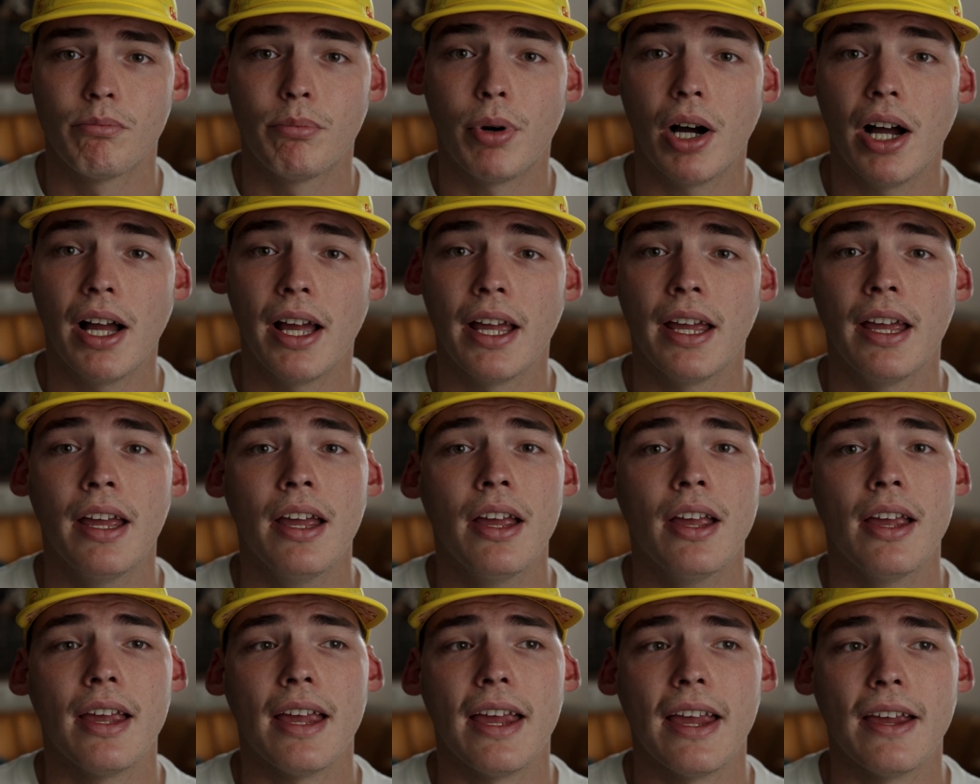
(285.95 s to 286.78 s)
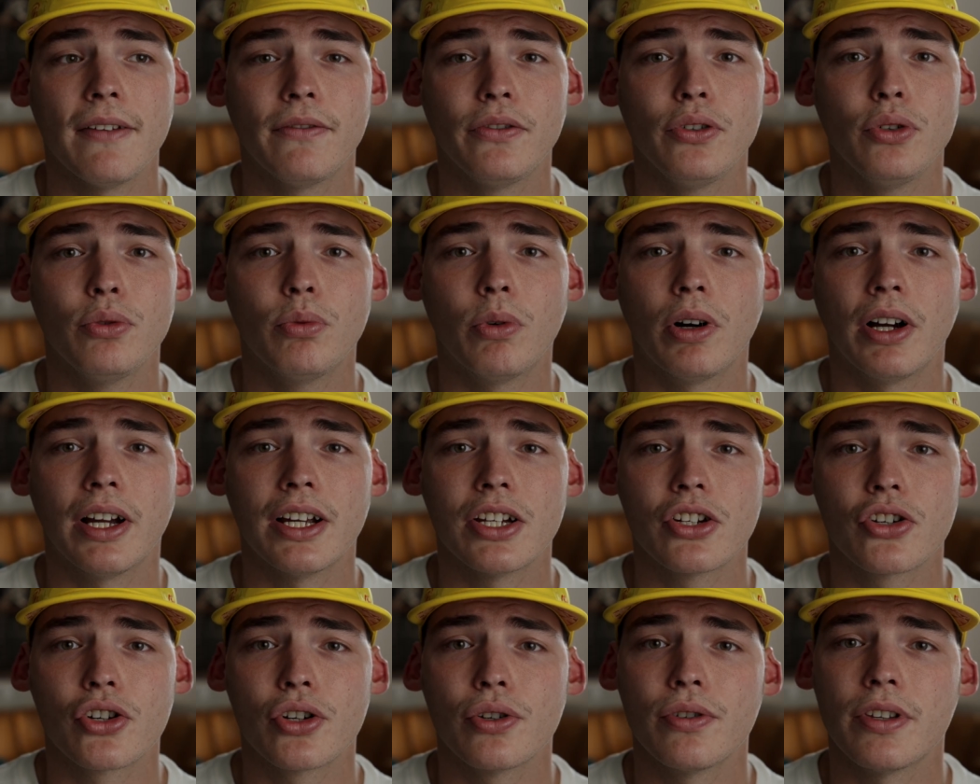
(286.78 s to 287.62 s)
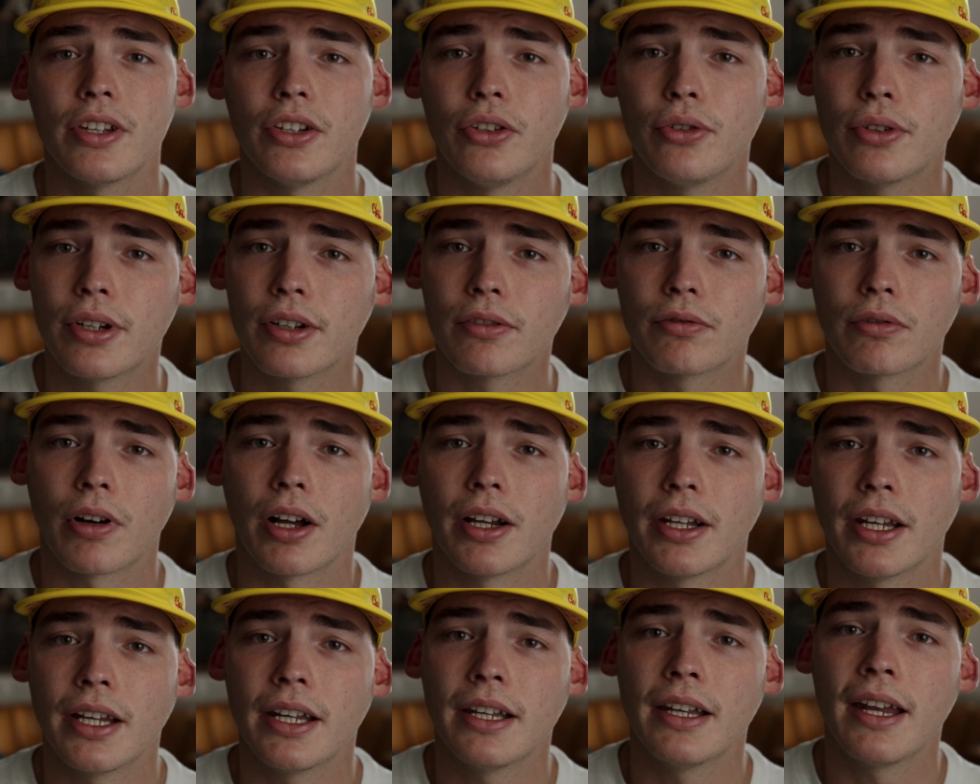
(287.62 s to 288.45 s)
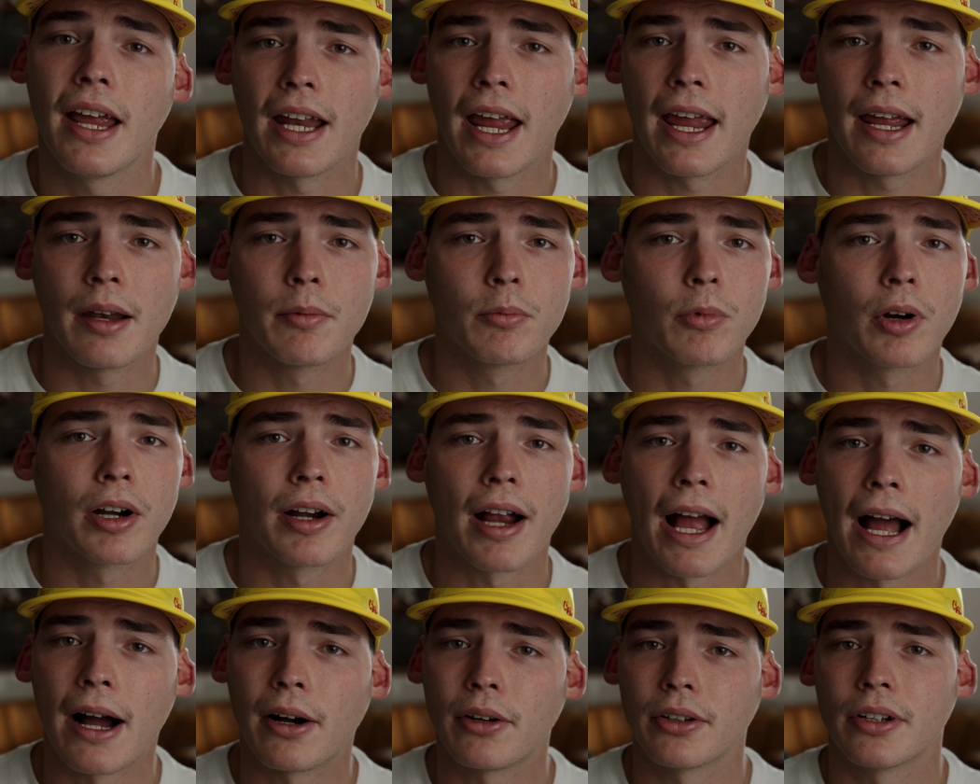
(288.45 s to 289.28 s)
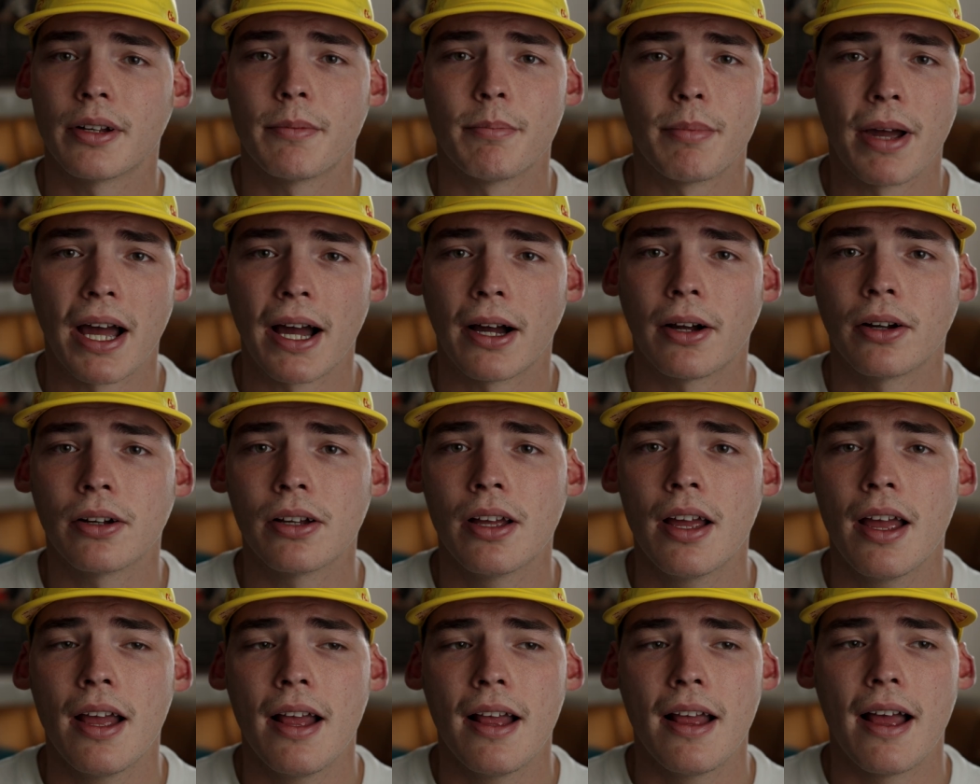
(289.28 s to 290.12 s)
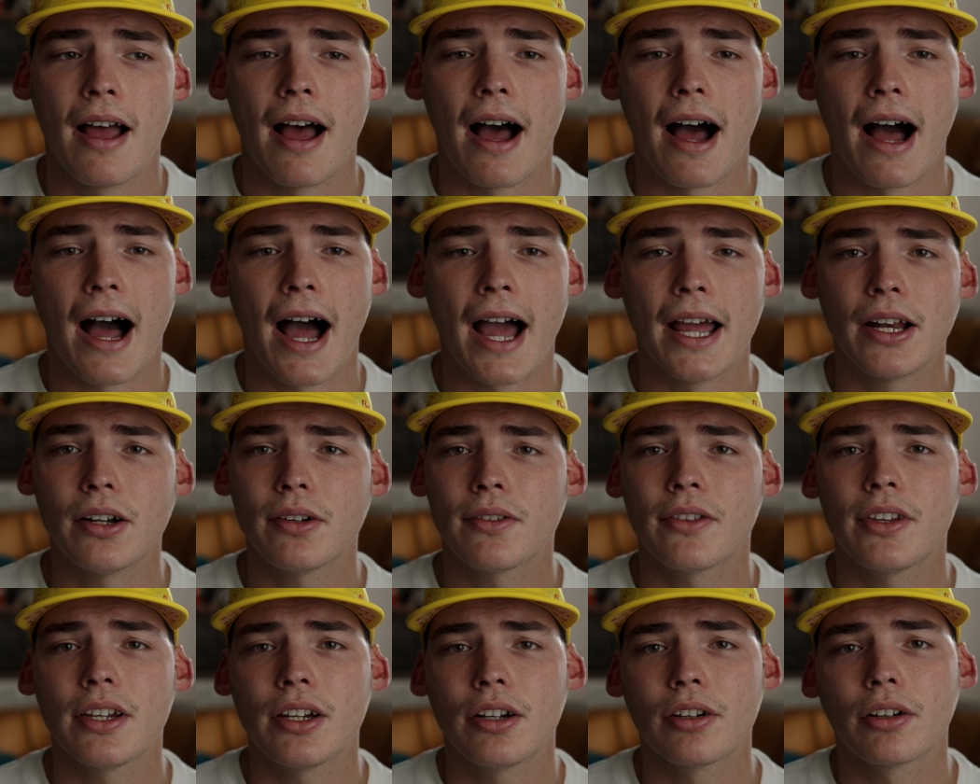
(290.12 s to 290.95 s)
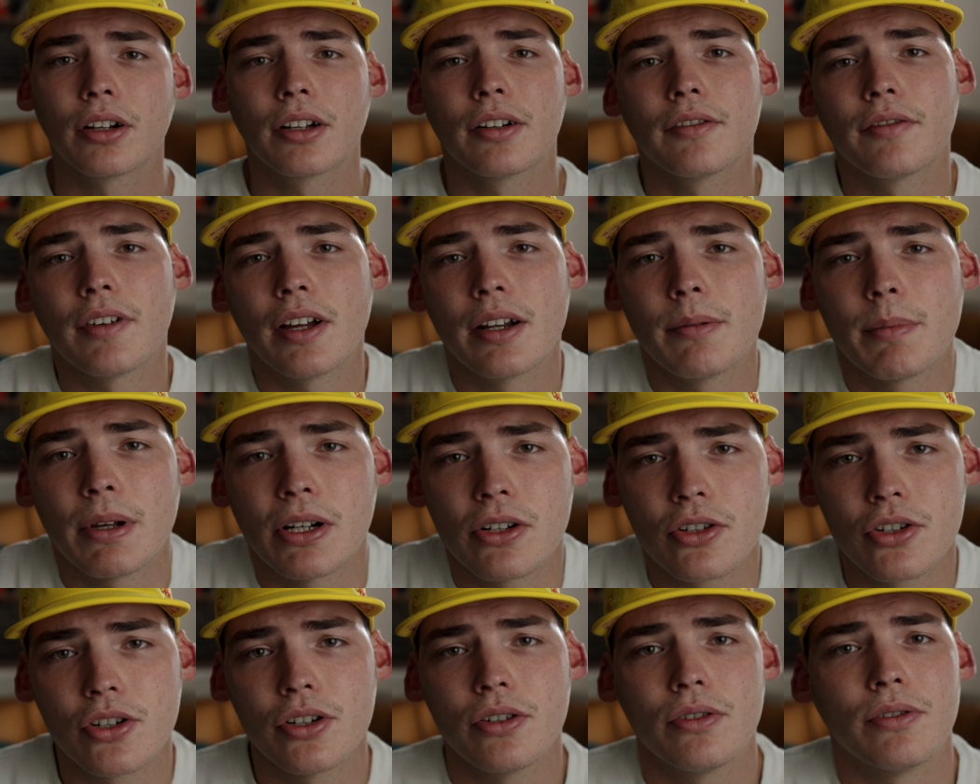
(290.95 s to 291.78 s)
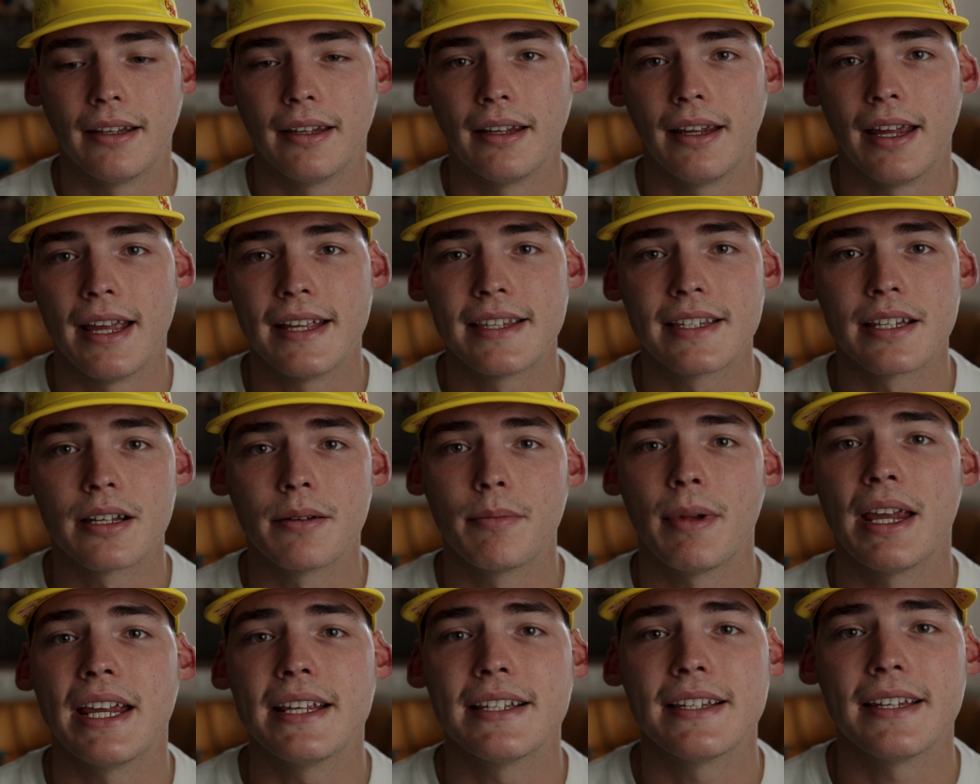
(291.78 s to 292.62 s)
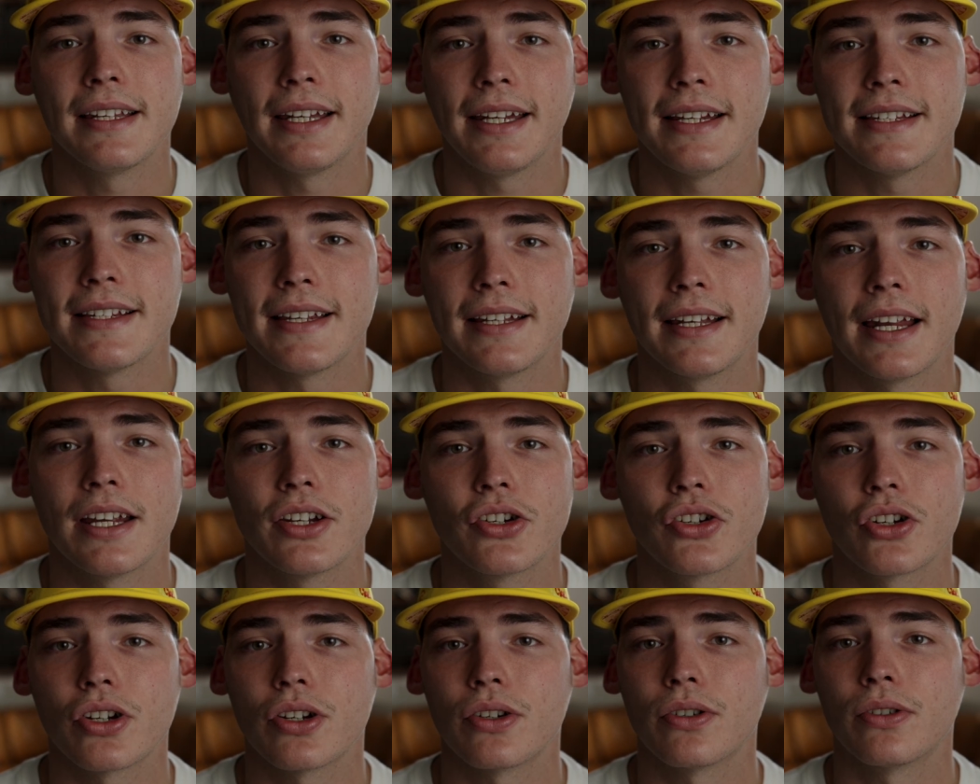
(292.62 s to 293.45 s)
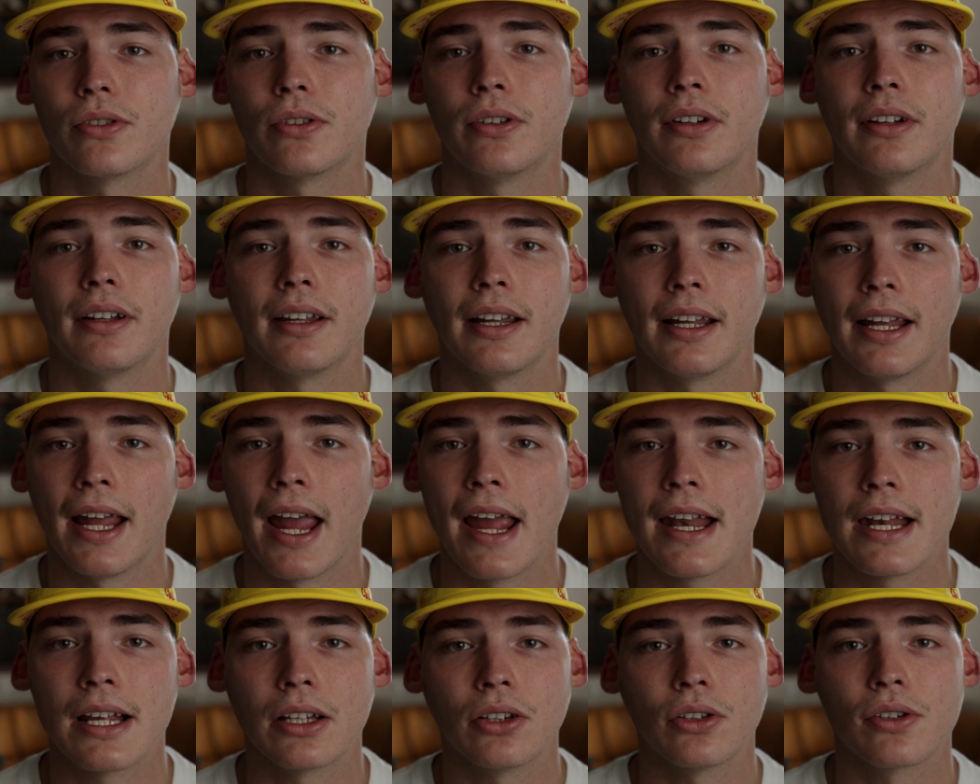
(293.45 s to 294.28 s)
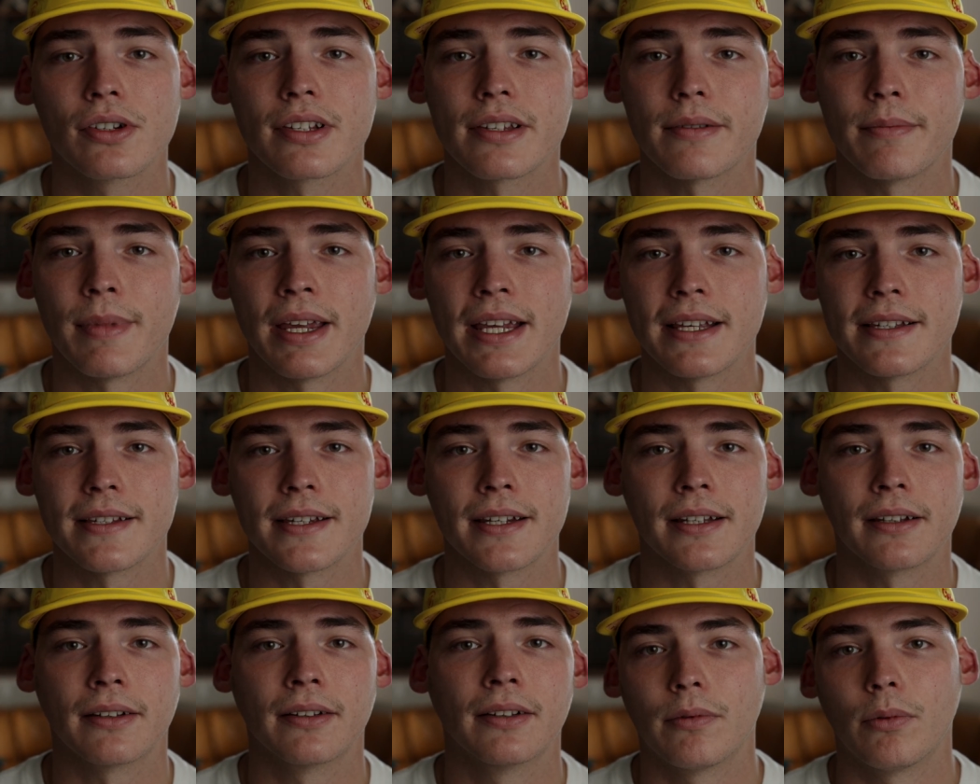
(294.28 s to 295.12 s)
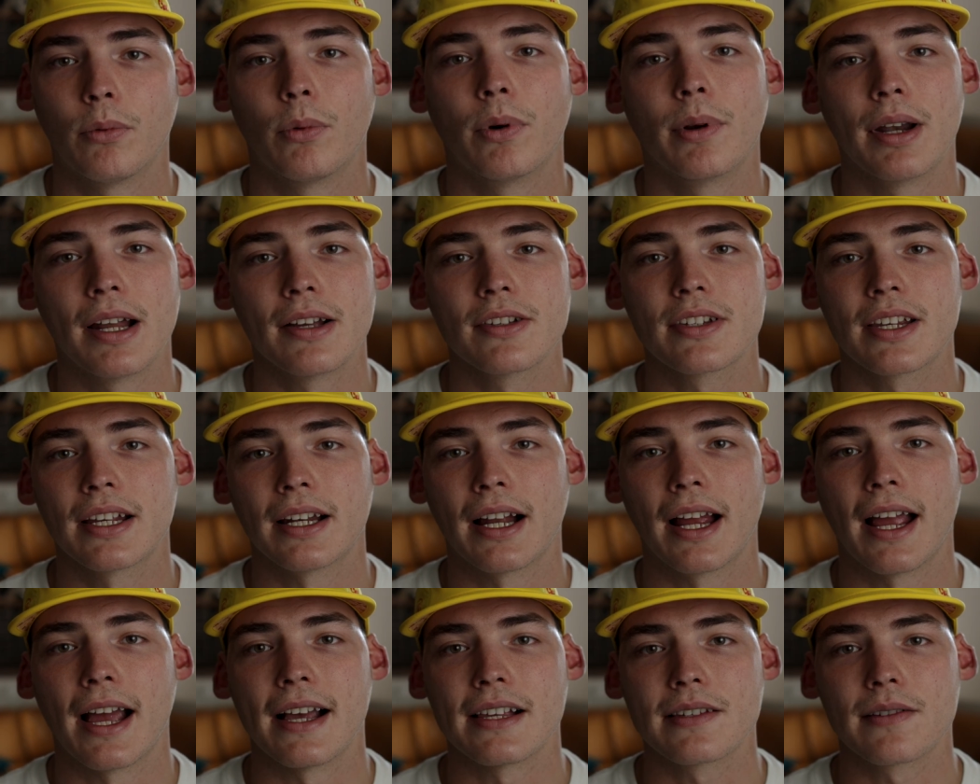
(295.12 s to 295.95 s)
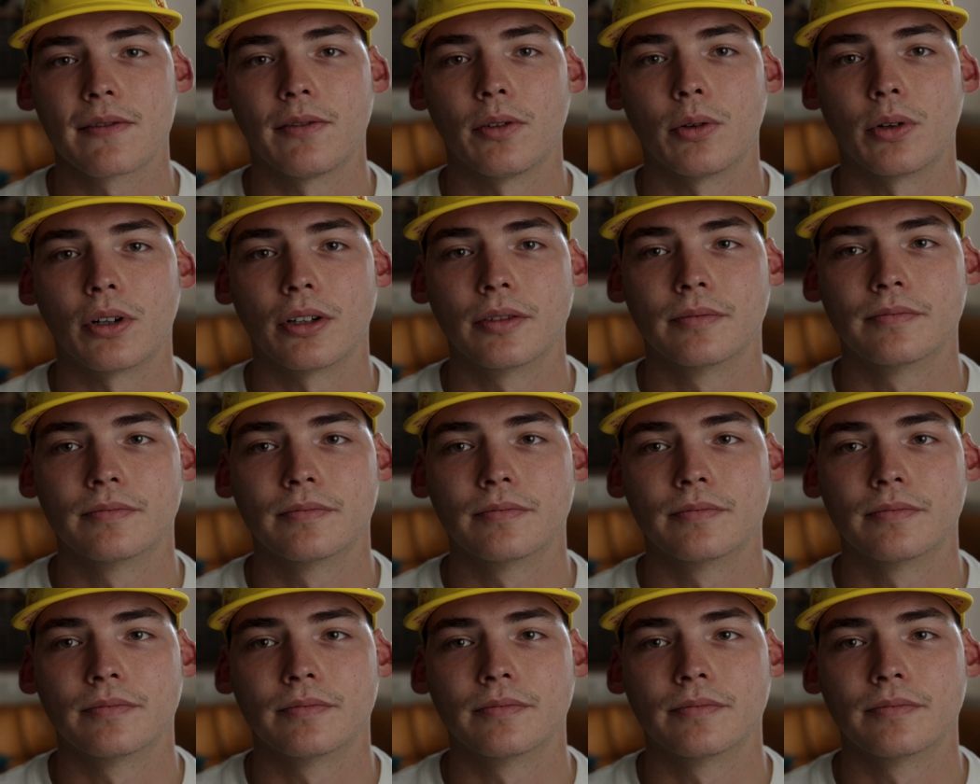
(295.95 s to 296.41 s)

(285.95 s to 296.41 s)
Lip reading: But if you want a shoe that you can run in and wear out and about, I don't think you're gonna find a better shoe. It's an amazing easy day shoe, and it looks amazing. What else can I ask for?